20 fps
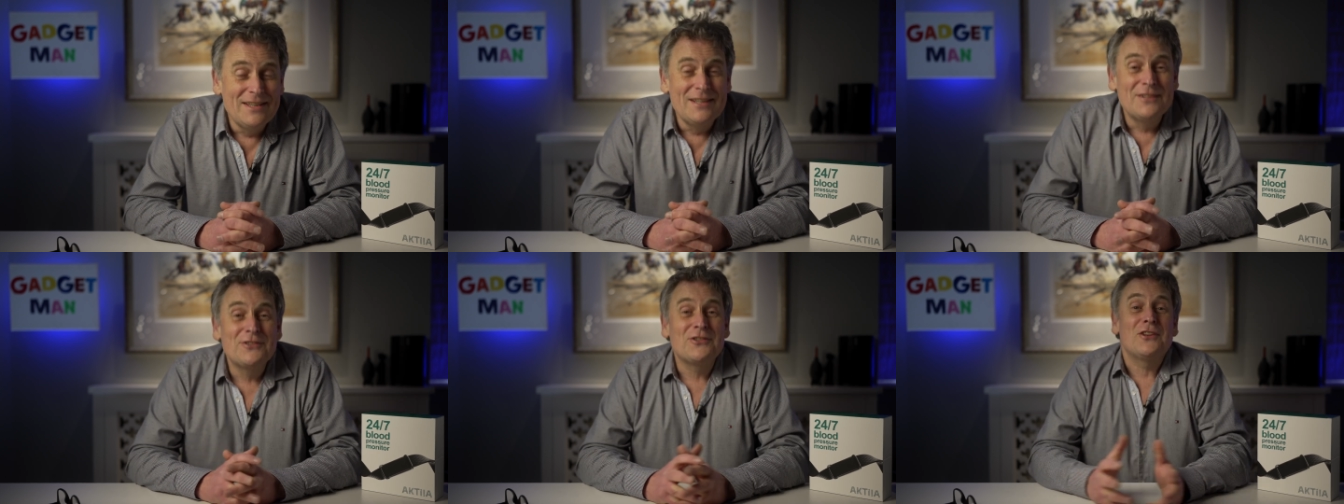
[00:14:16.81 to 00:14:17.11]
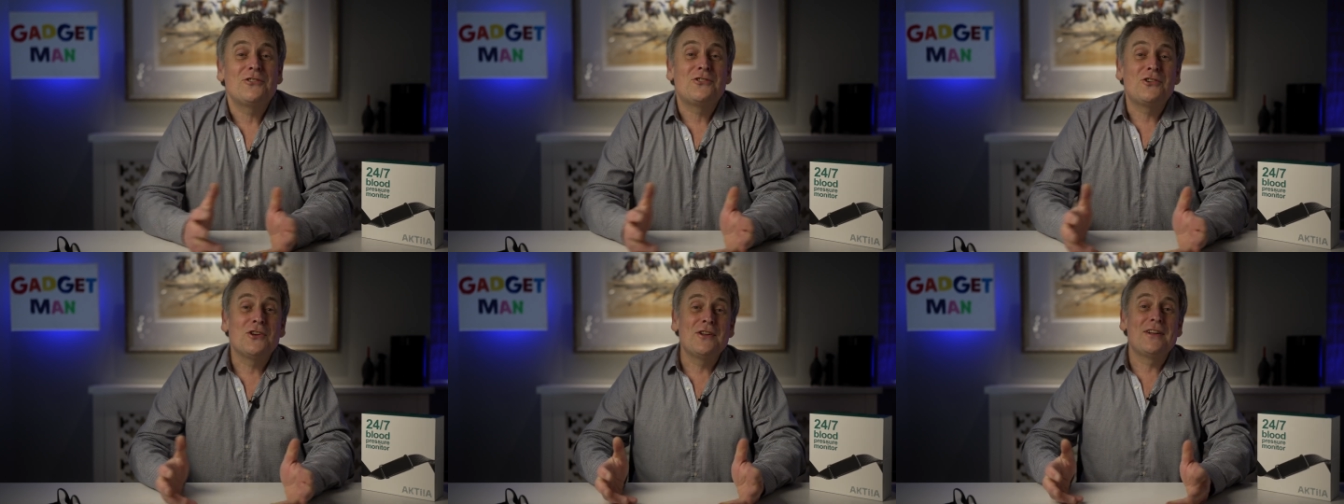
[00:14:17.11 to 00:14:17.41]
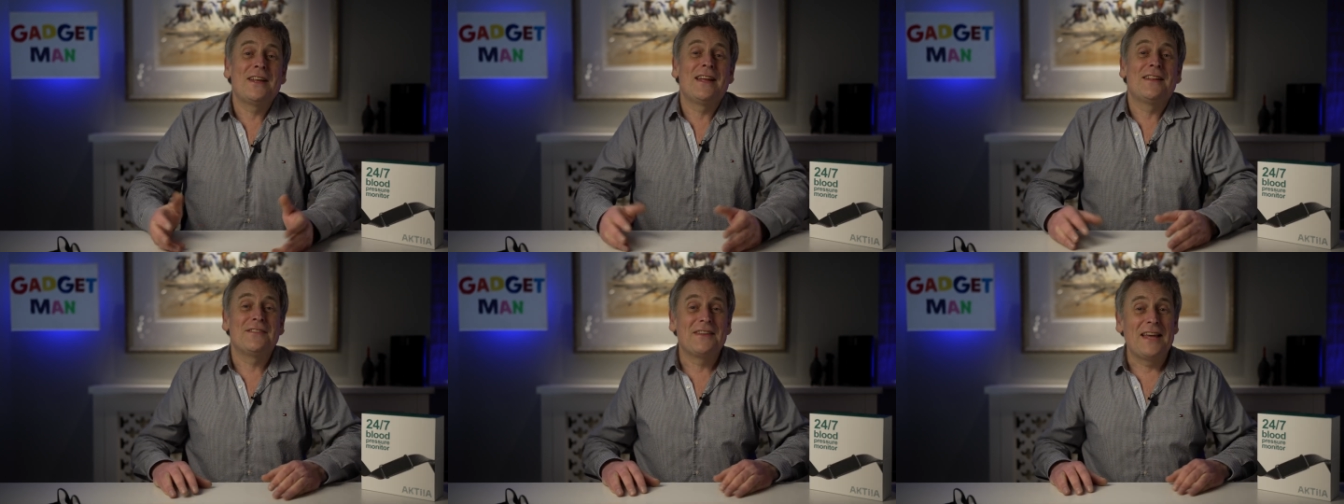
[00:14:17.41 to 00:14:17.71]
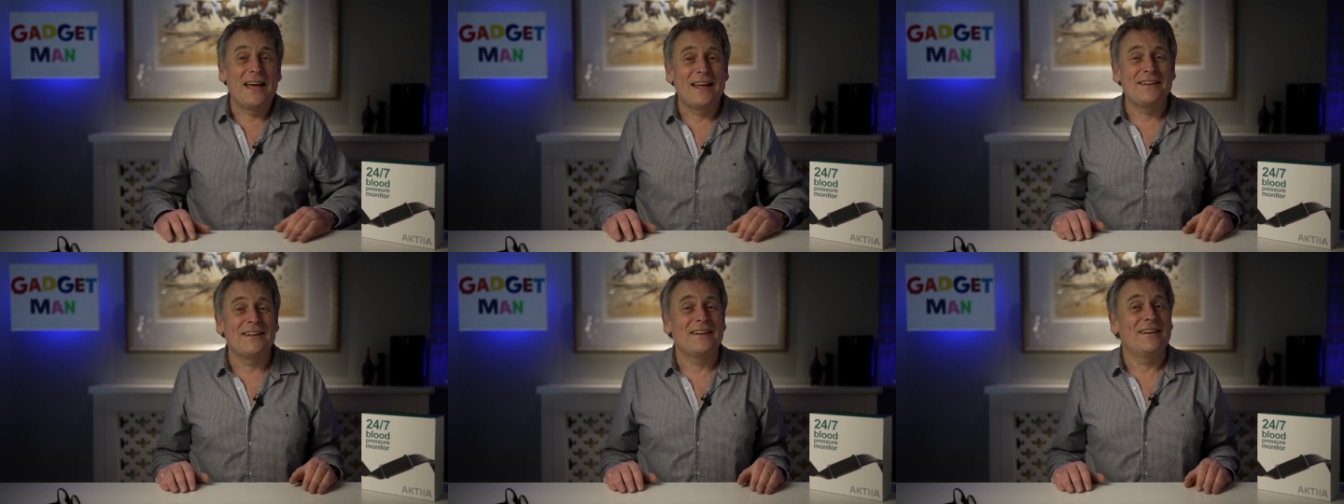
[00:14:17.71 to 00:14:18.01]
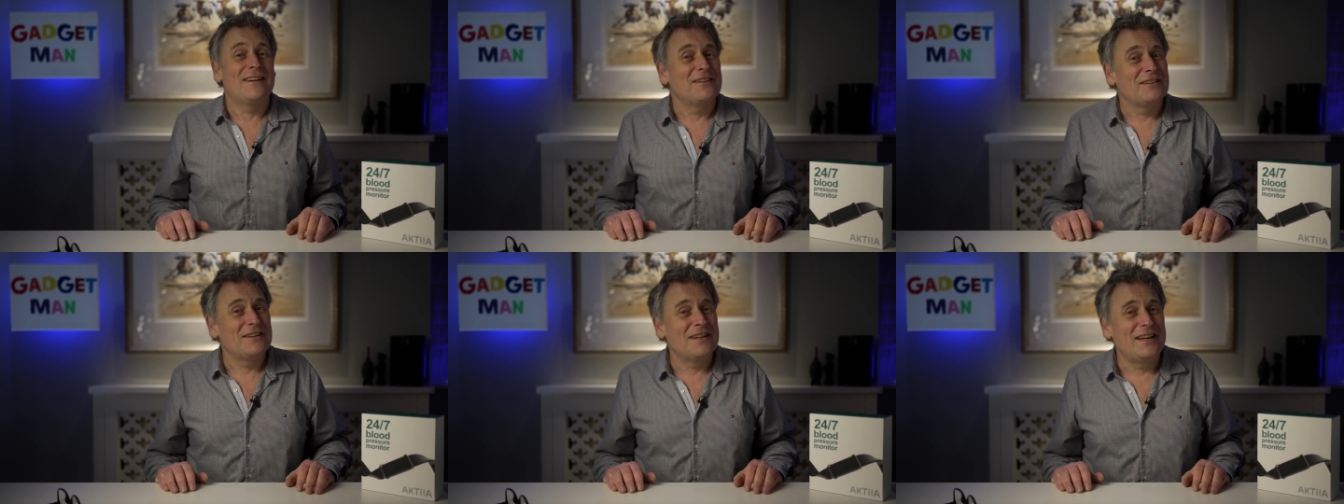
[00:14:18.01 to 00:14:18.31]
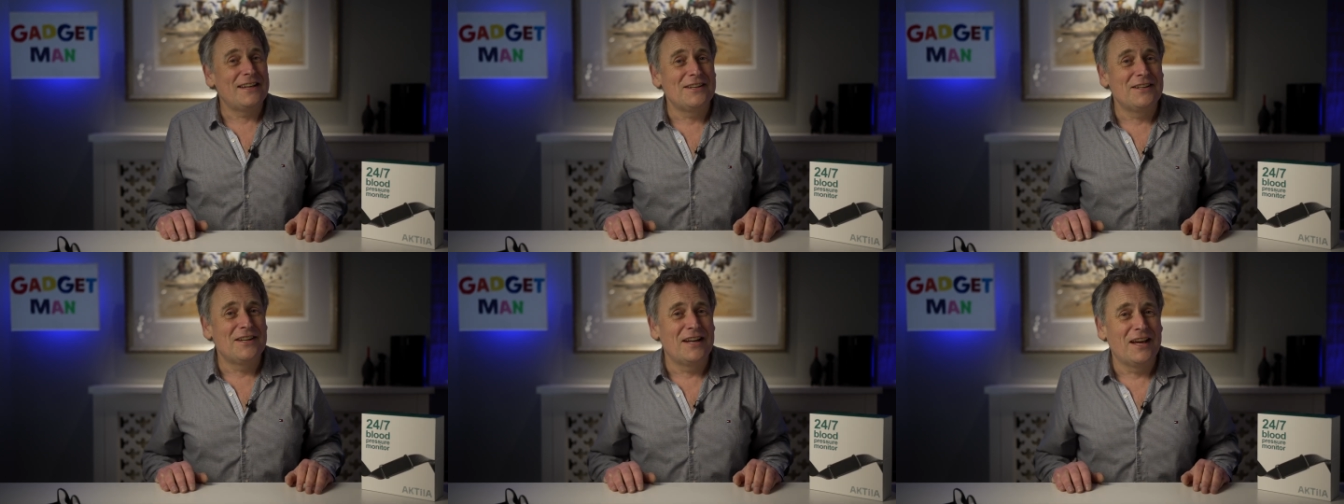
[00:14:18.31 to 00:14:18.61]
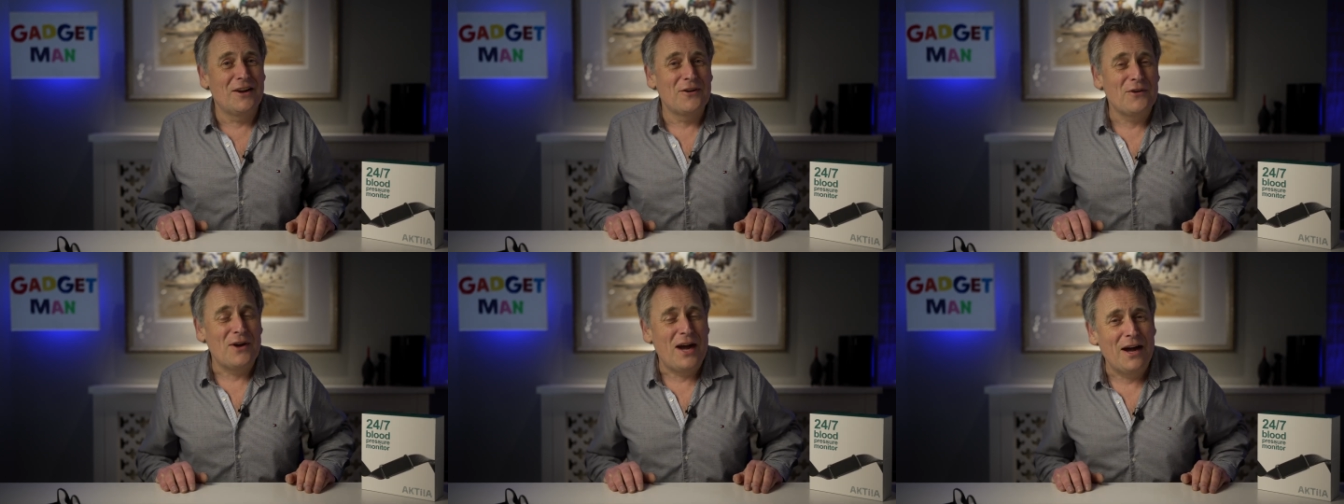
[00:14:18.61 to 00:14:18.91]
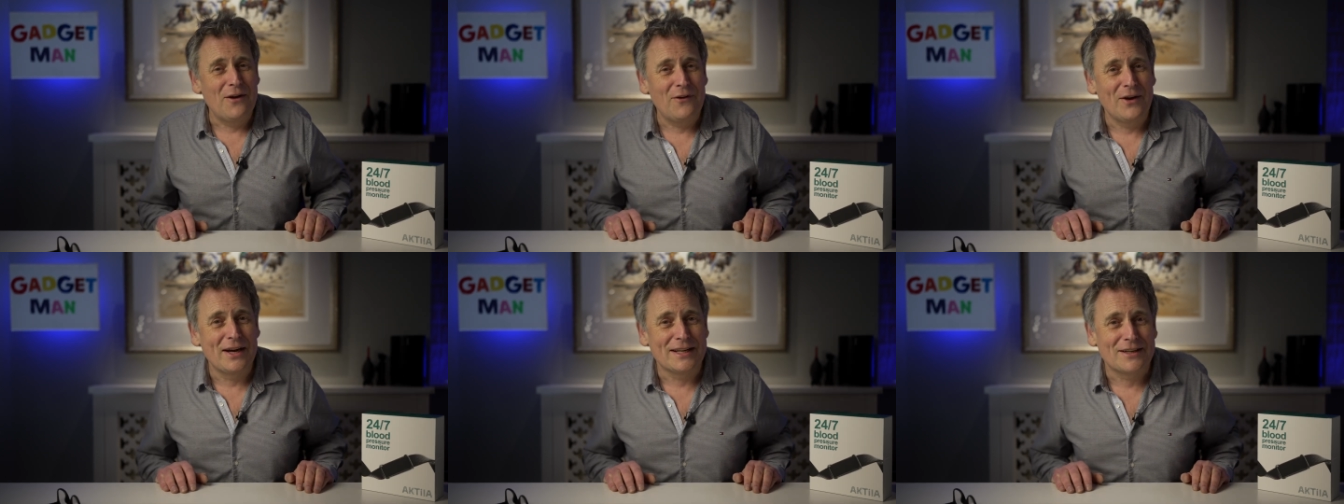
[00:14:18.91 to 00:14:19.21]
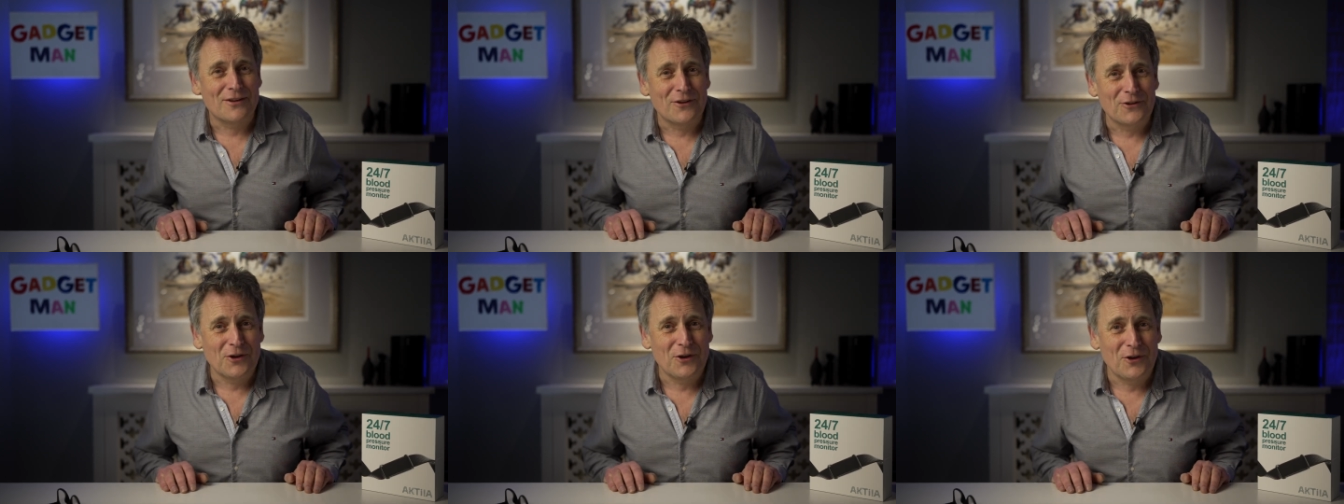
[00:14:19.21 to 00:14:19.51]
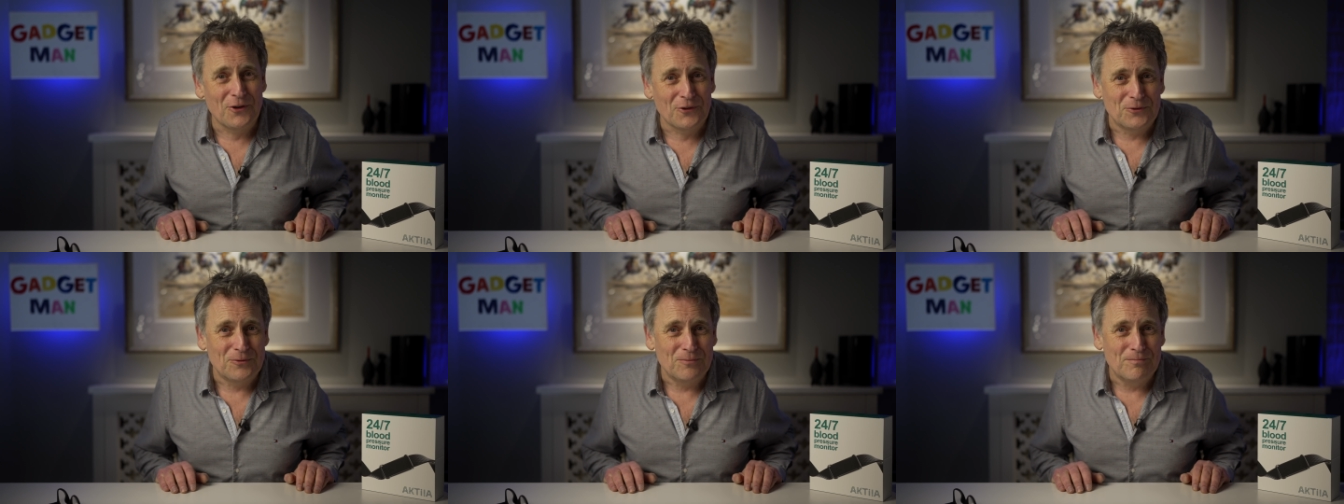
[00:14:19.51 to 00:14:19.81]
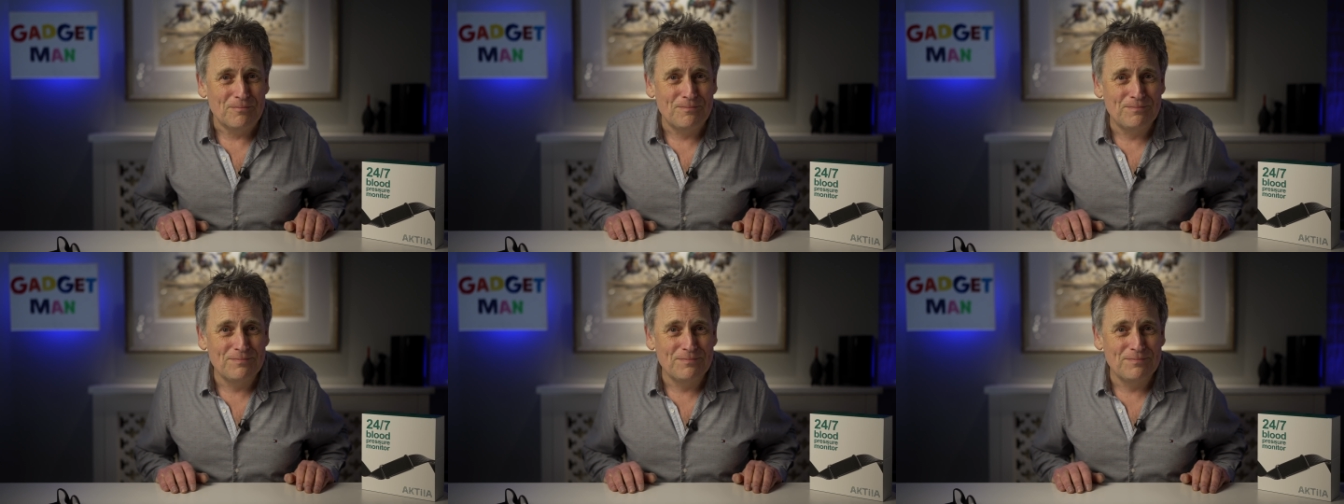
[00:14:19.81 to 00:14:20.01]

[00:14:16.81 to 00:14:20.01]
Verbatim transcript: So tune in then and I'll let you know how I got on.